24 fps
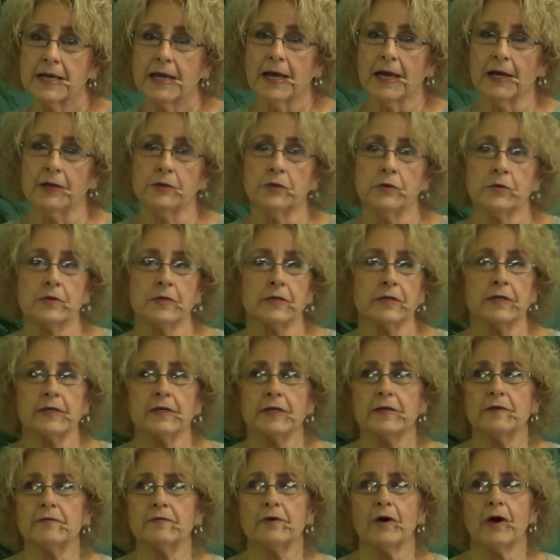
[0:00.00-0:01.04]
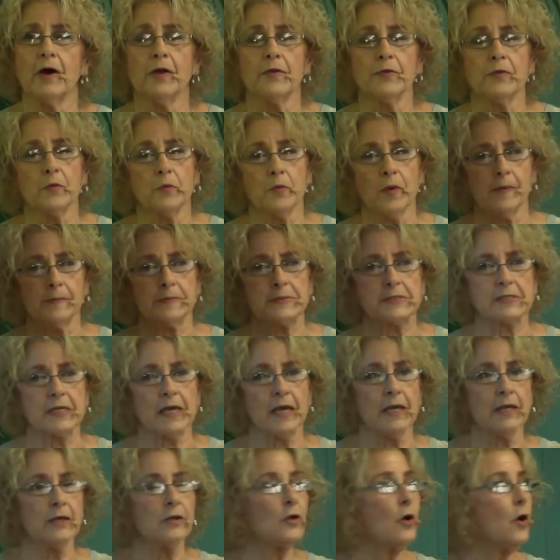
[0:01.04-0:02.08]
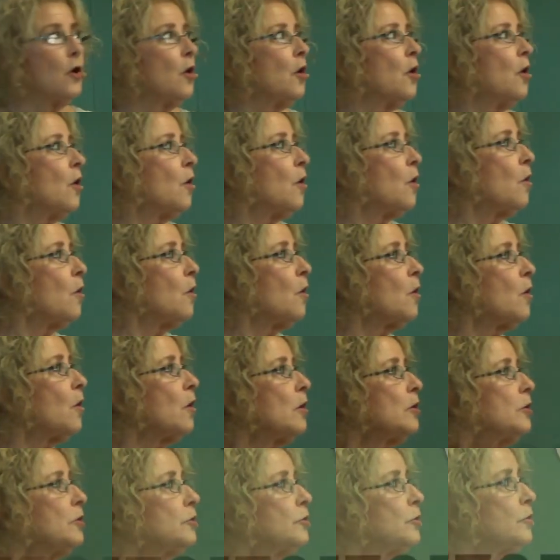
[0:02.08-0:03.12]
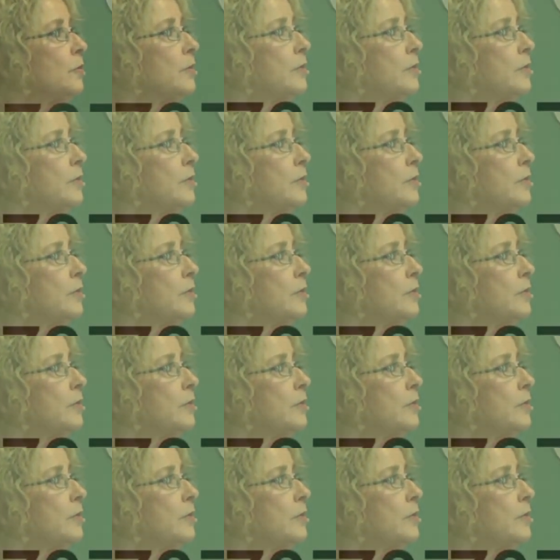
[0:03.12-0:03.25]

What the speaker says: and you can give on the website, or you